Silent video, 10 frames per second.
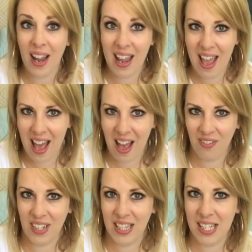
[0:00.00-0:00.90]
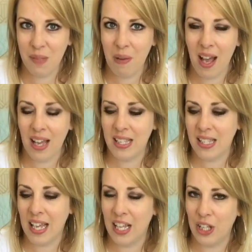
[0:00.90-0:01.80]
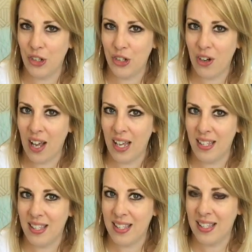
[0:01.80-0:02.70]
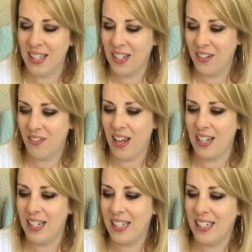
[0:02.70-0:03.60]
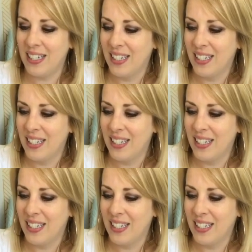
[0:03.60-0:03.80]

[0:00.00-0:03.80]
I have in this box, okay, close your eyes. Ready?